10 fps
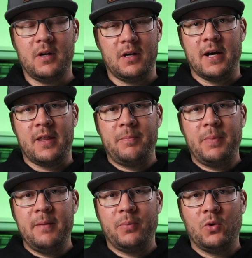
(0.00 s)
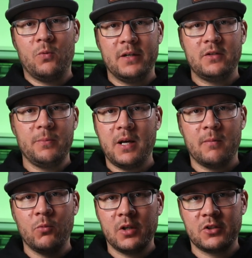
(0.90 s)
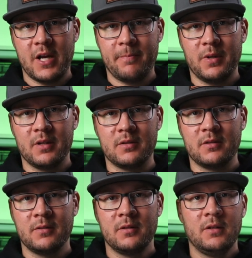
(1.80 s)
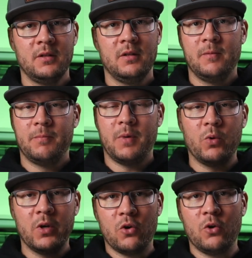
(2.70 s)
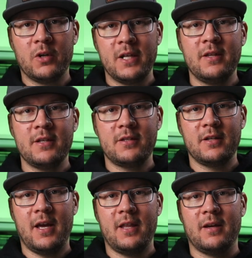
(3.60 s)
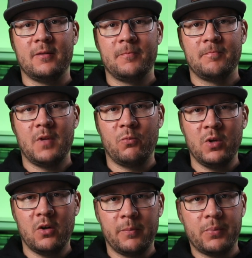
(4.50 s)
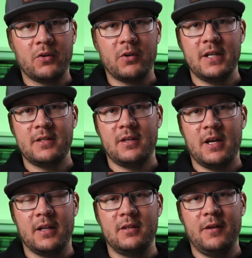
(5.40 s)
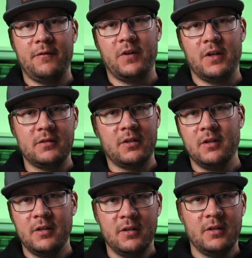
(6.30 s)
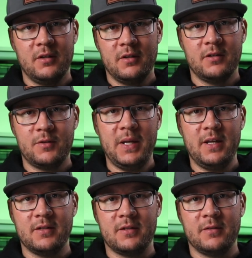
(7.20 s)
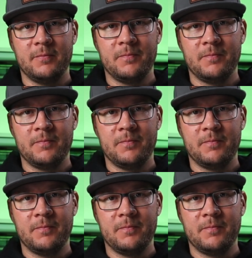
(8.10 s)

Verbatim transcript: Other people want to become world champions. But we're all in this together and we all progress at different speeds.